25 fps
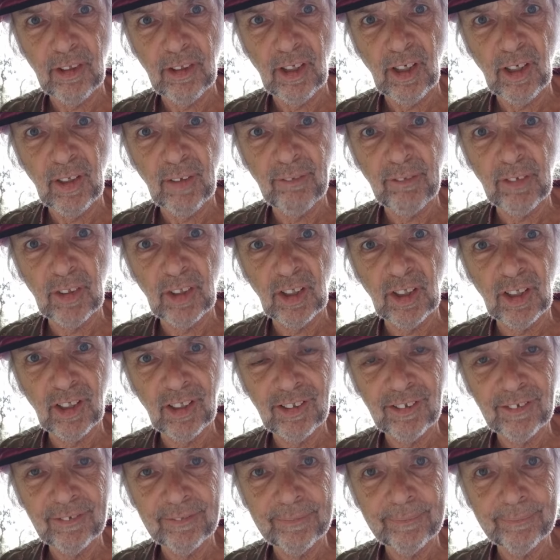lover,
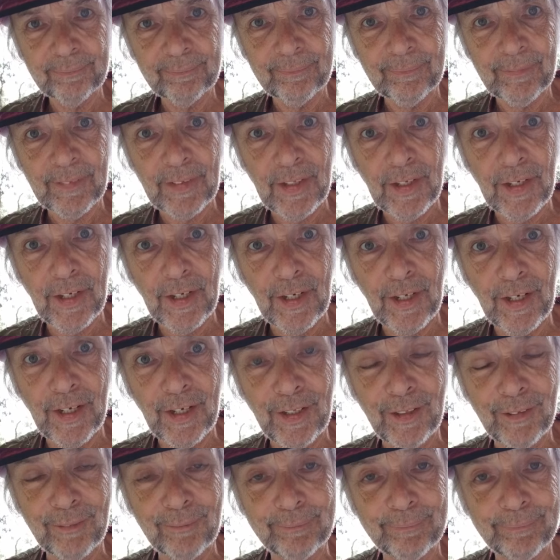
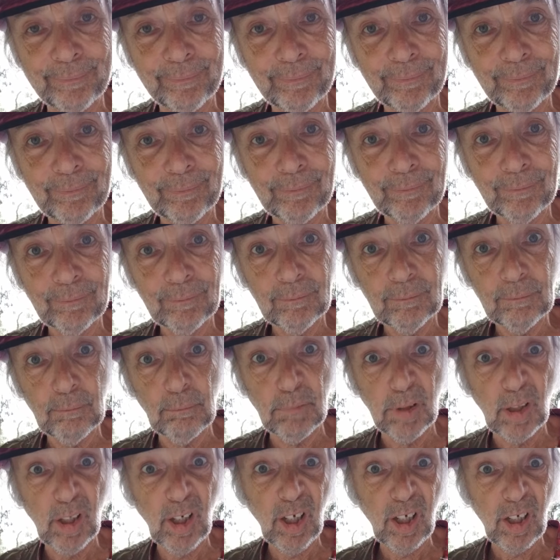yeah,
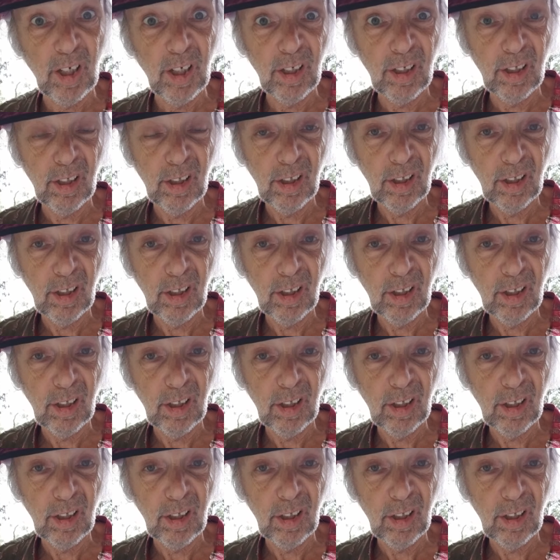but